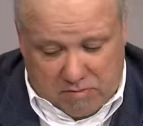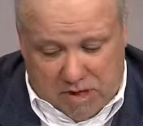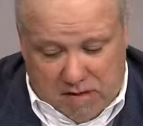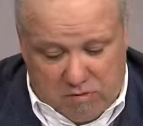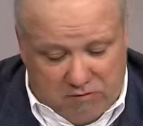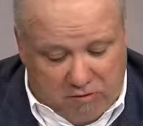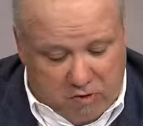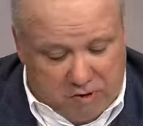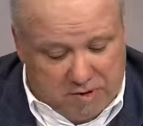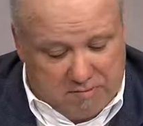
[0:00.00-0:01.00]
move
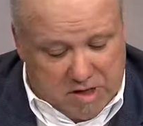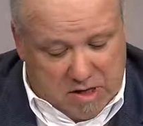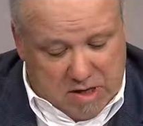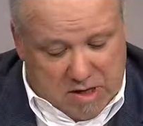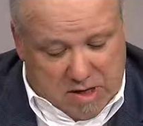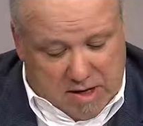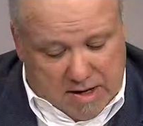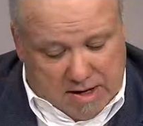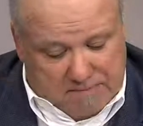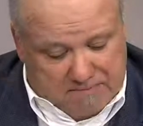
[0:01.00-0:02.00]
forward.
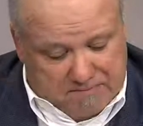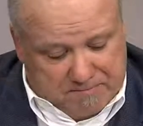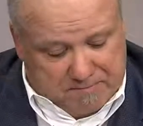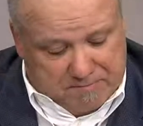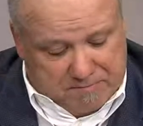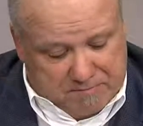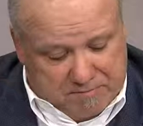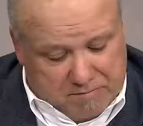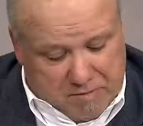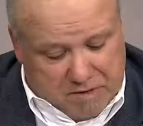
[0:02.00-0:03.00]

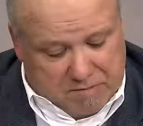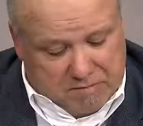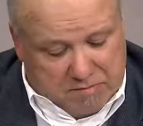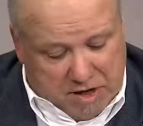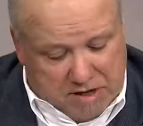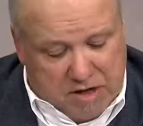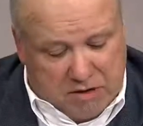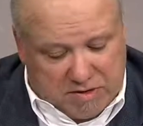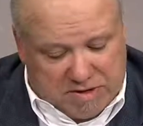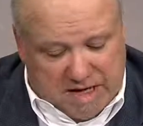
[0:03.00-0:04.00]
But
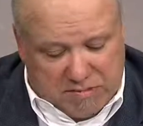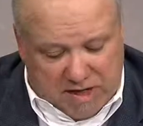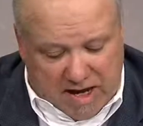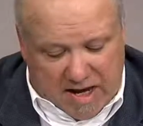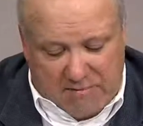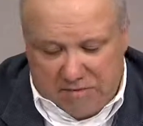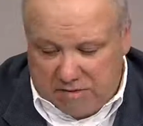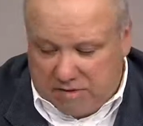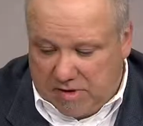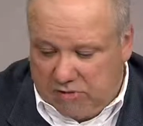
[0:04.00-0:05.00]
at the same time,
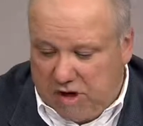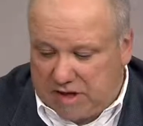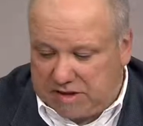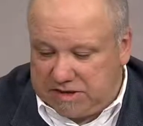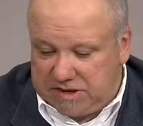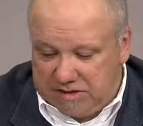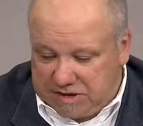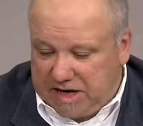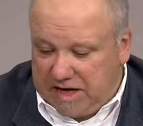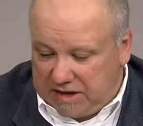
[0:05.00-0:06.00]
we're not
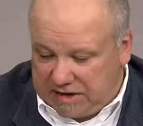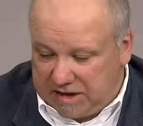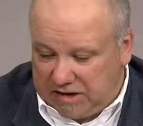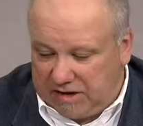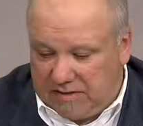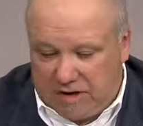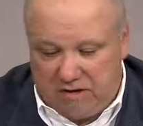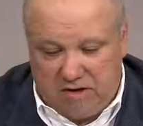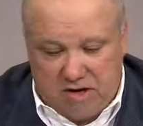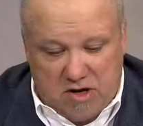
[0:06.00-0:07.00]
standing still. I
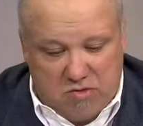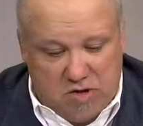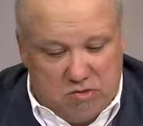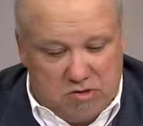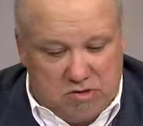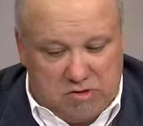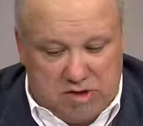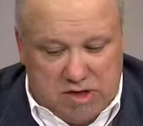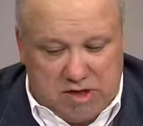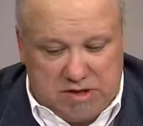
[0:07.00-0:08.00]
mean, we will
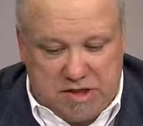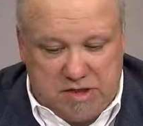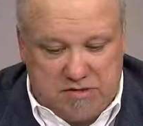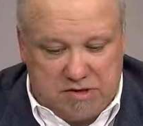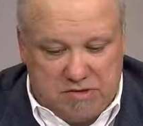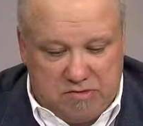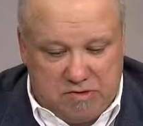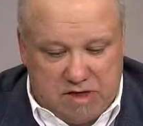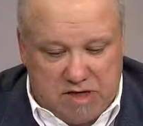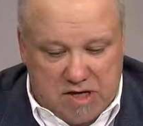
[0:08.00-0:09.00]
continue
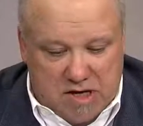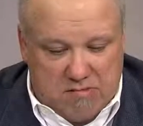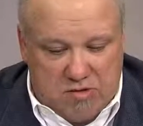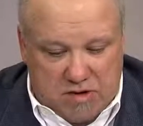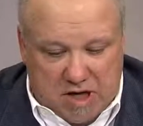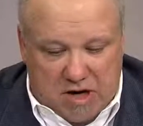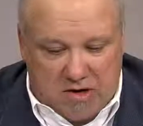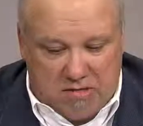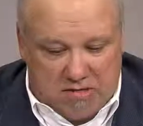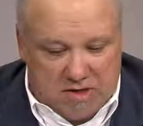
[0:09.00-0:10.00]
to push our